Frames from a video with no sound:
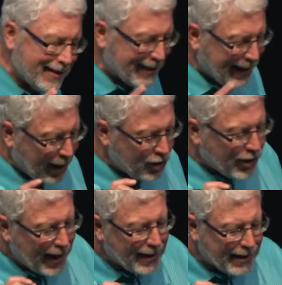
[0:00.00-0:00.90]
and
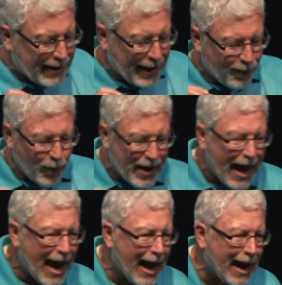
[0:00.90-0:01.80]
understand this if we
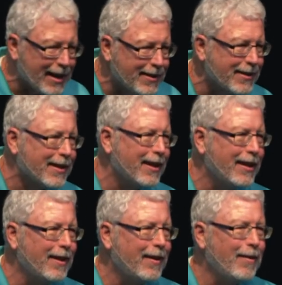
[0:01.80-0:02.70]
ask,
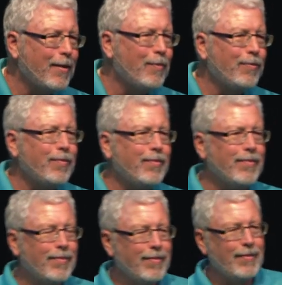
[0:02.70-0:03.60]

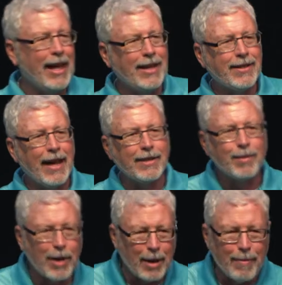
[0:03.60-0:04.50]
and it's not
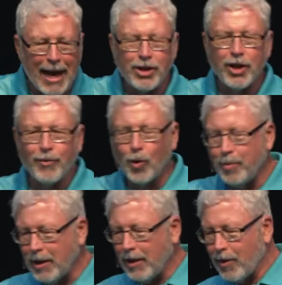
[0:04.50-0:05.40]
some kind of magic
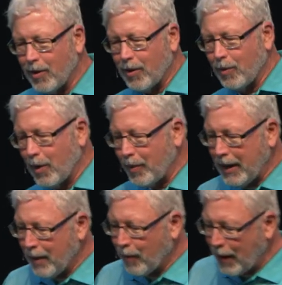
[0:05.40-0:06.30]
formula or where we
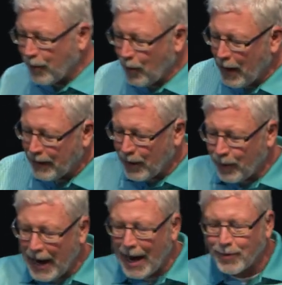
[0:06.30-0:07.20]
get whatever we want, then
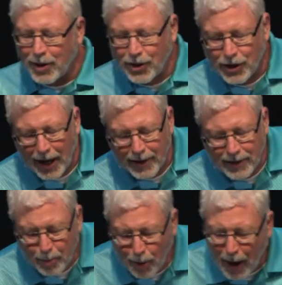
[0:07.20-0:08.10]
we have to discuss
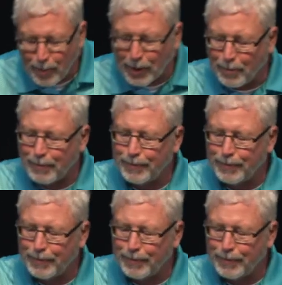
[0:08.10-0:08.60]
the problem.